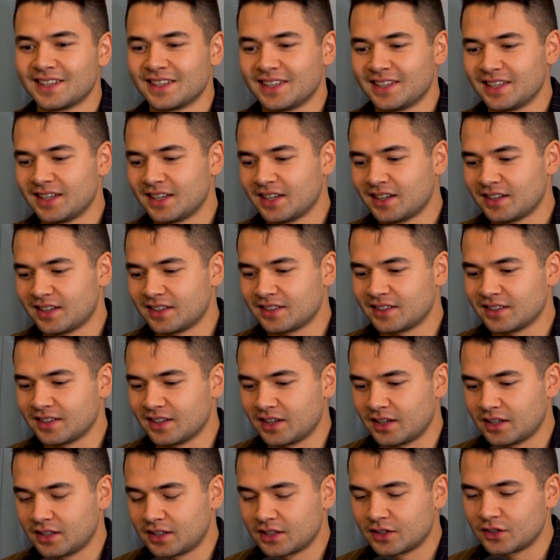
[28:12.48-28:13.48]
Yeah,
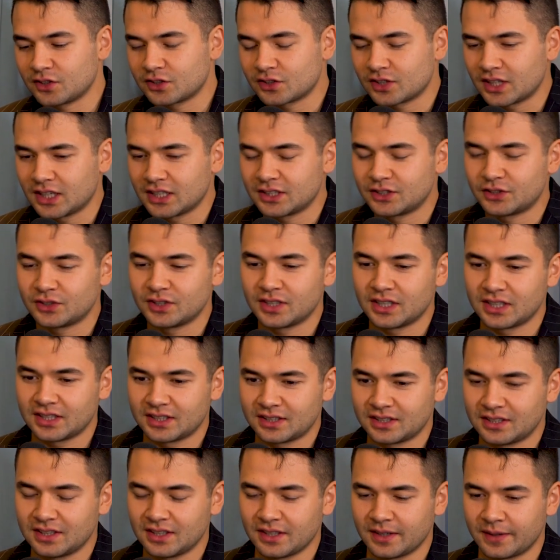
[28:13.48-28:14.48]
I can also add to
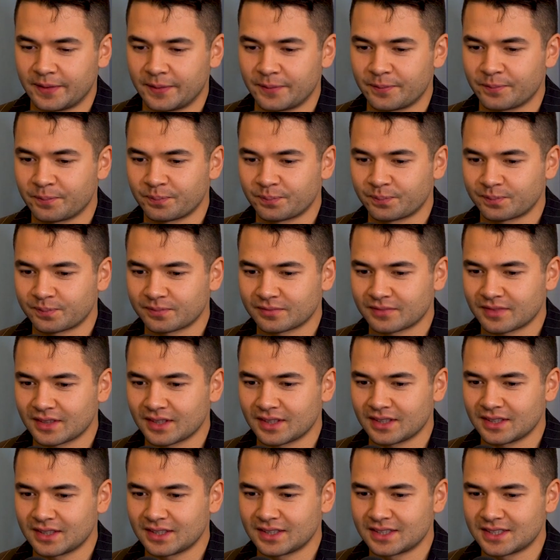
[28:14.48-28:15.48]
that
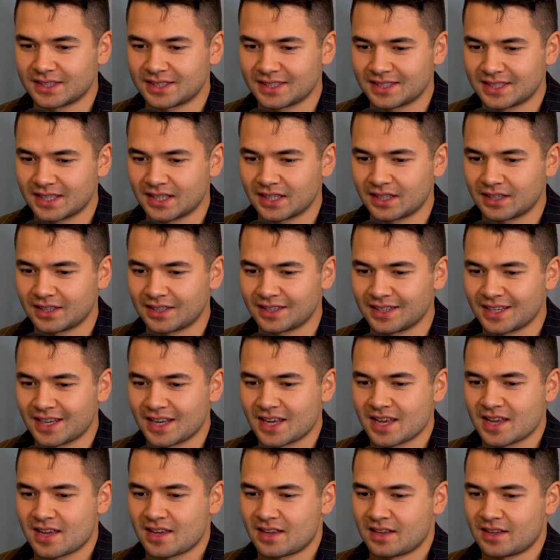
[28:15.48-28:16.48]
that
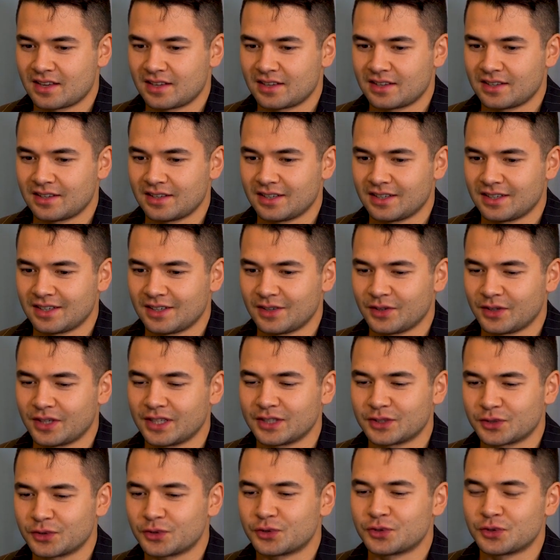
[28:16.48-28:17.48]

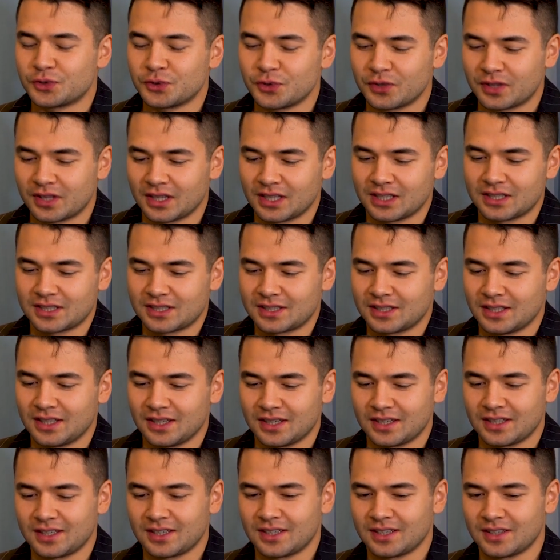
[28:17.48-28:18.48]
okay, so two things.
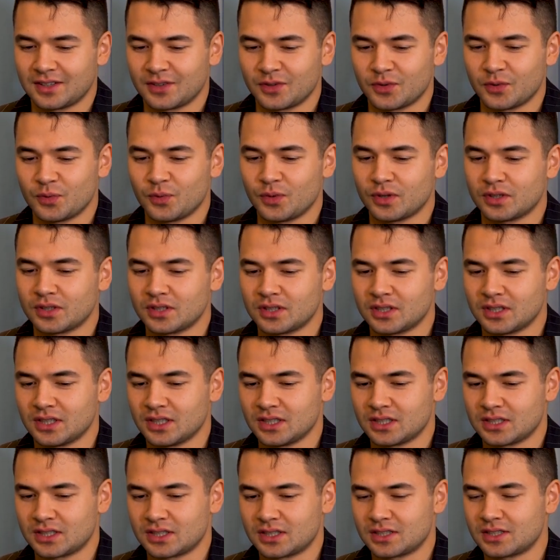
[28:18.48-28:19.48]
One
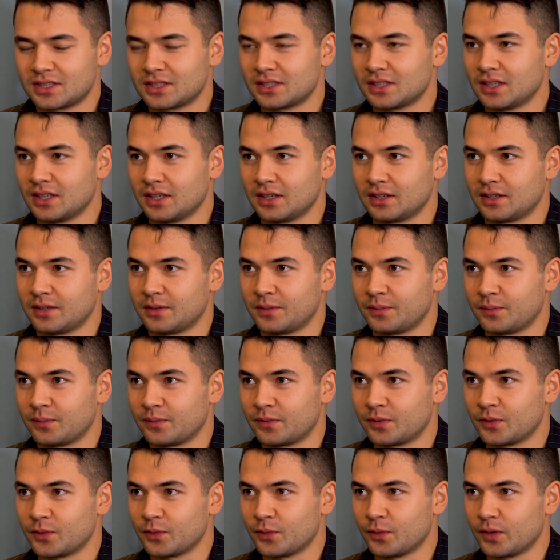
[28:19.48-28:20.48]
is
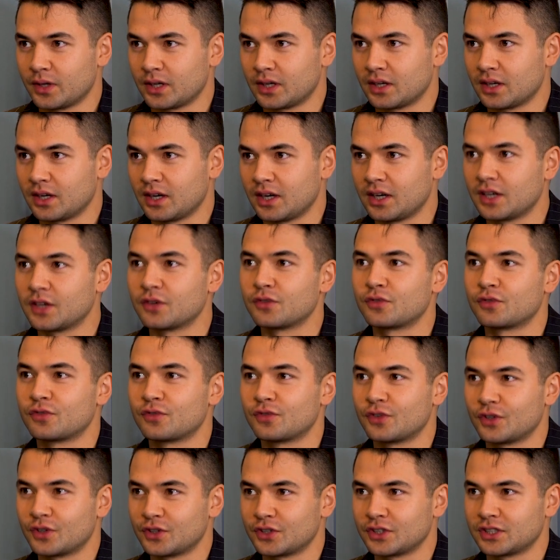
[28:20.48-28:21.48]
when I
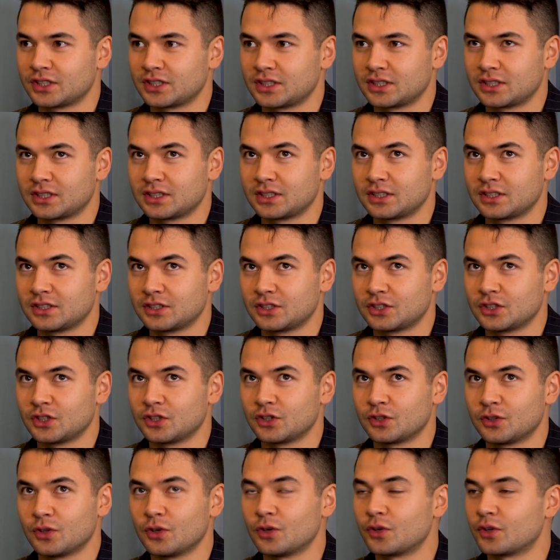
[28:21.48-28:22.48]
first
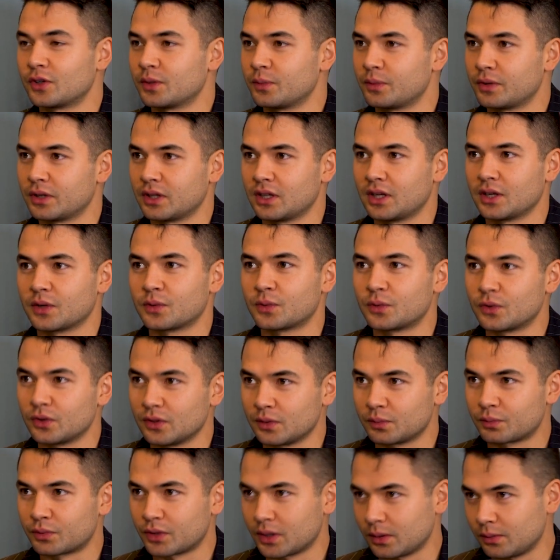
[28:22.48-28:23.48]
started to learn about like
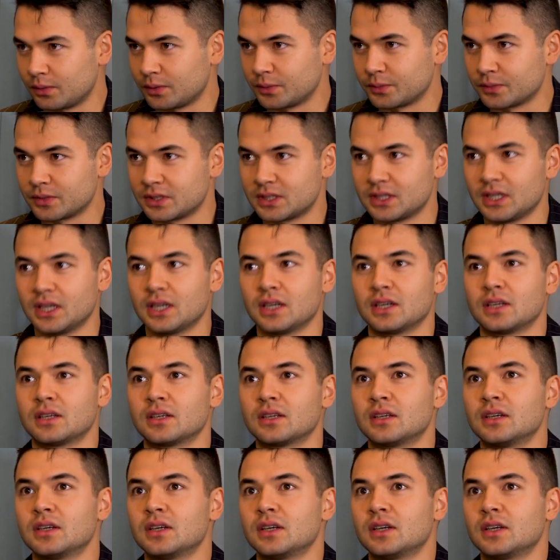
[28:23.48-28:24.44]
world problems and